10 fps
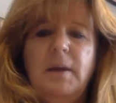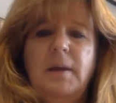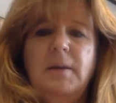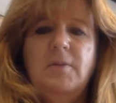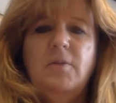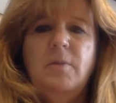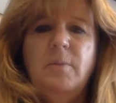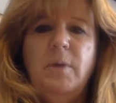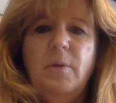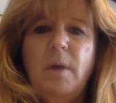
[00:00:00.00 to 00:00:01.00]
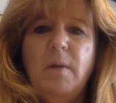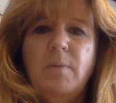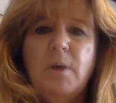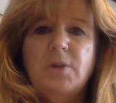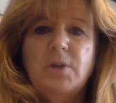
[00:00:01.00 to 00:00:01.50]
And it's going to be a writing
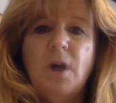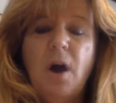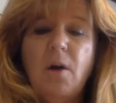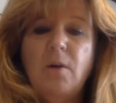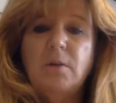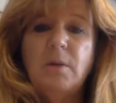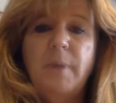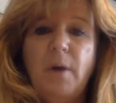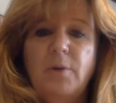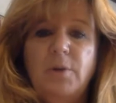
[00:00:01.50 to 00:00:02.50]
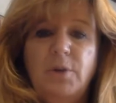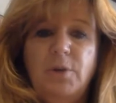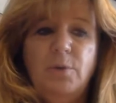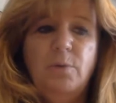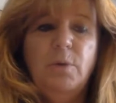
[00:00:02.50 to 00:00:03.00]
project all about
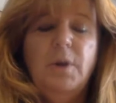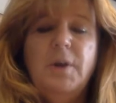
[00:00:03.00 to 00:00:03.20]
you.